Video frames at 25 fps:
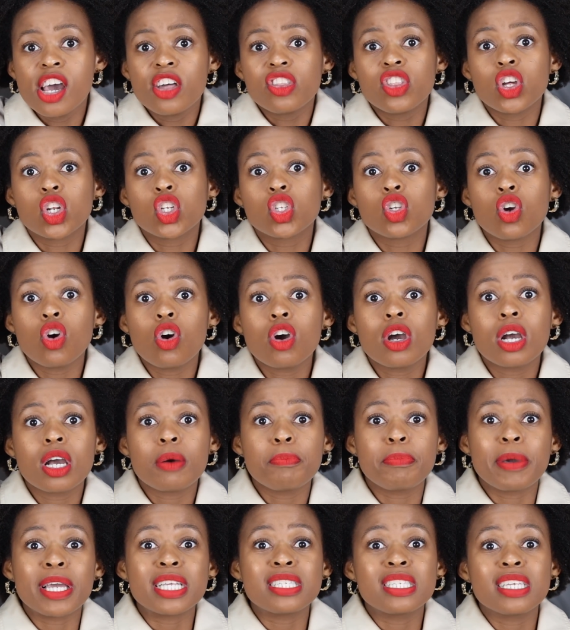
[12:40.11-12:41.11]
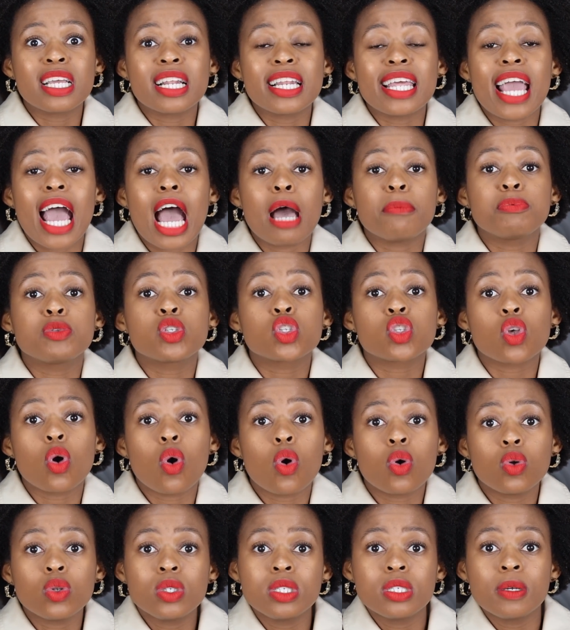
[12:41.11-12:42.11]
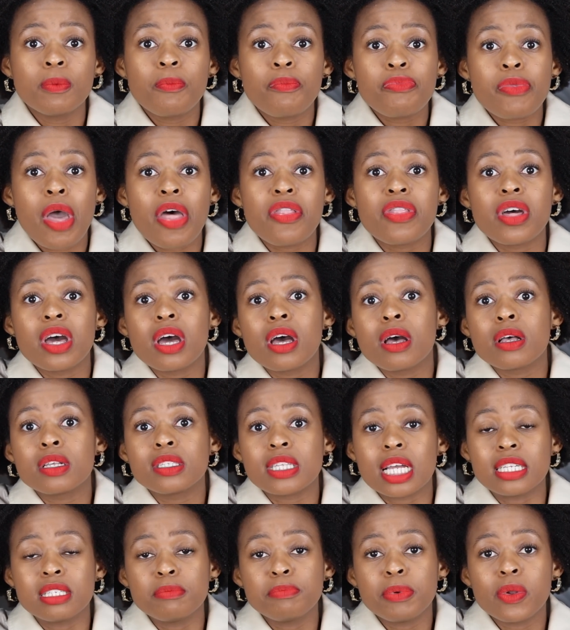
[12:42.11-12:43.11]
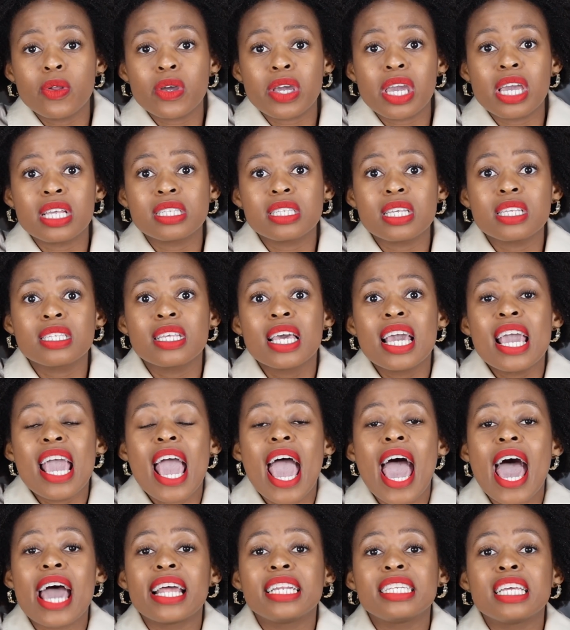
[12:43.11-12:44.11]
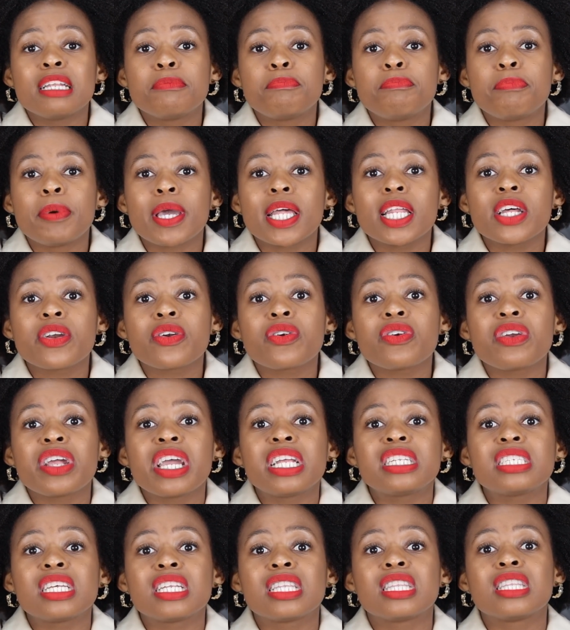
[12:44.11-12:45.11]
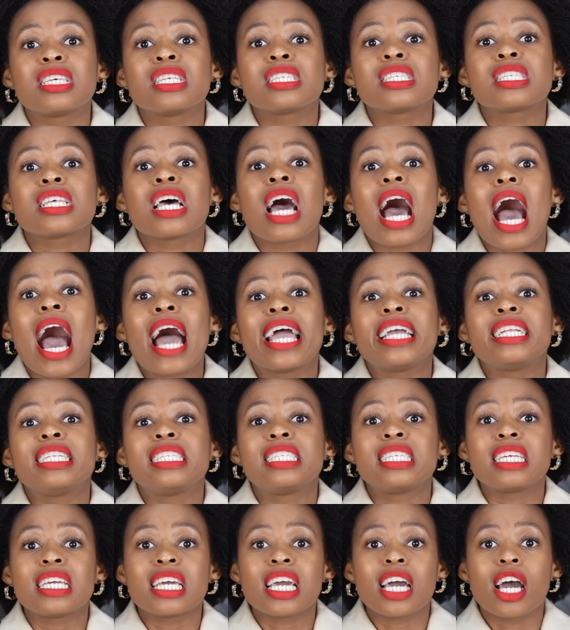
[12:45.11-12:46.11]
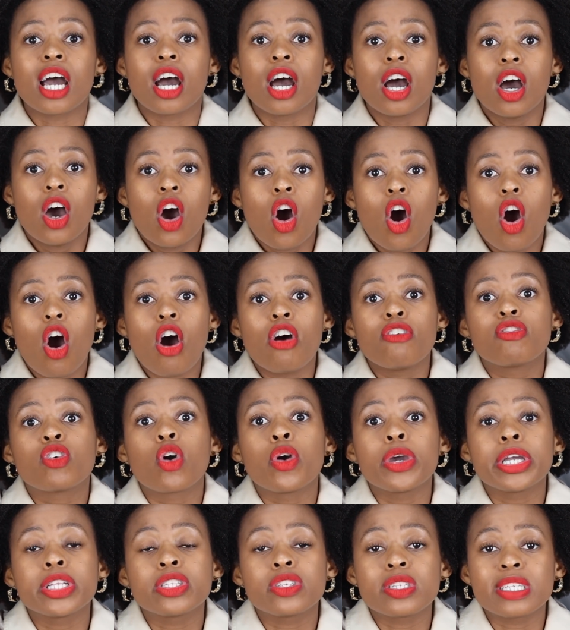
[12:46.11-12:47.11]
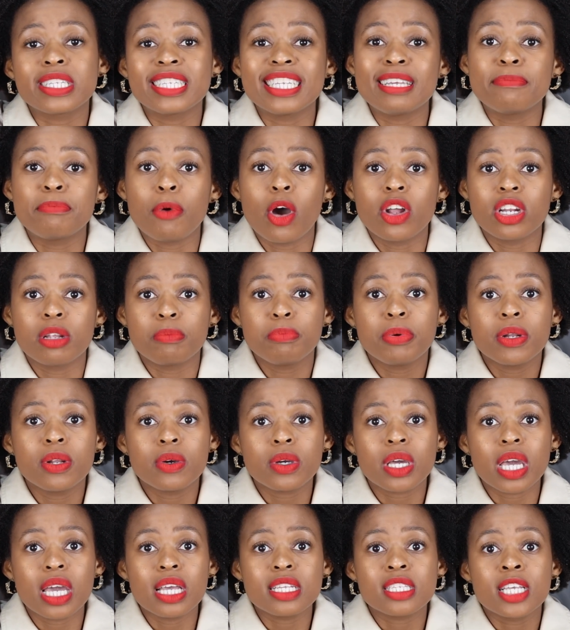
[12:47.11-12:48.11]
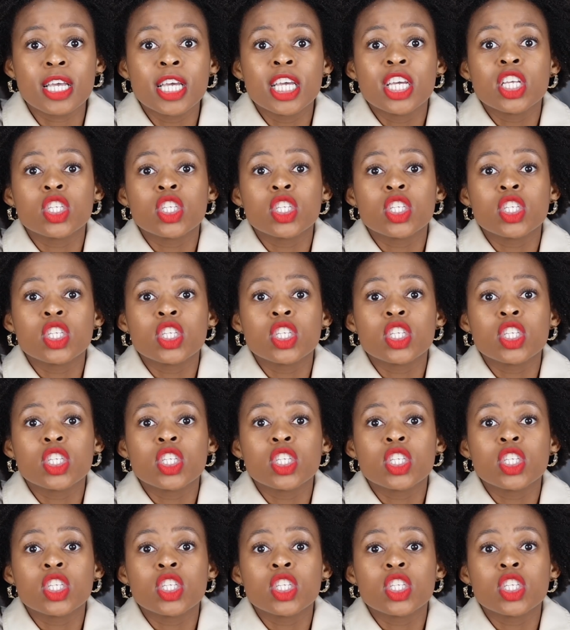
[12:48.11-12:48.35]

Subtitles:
The duke basically upsold the satin pillowcases, and it better created this idea of going to sleep on a pillowcase.